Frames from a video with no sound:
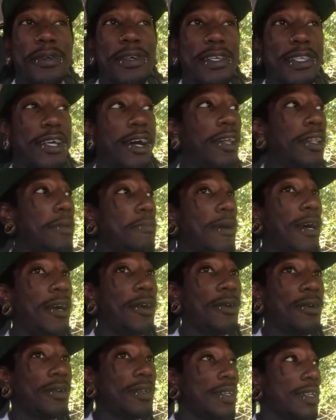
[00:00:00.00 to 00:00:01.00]
It's all
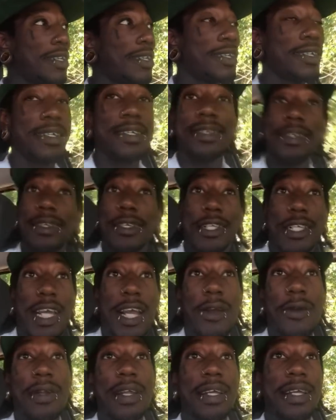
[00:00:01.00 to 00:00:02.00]
about
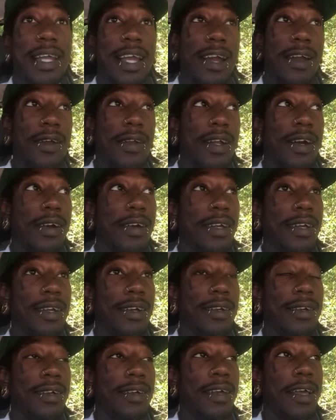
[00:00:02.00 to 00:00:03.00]
sharing and caring out
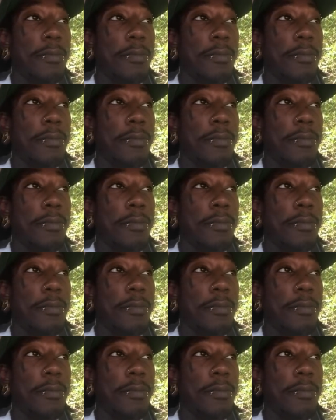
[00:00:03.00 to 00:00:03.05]
here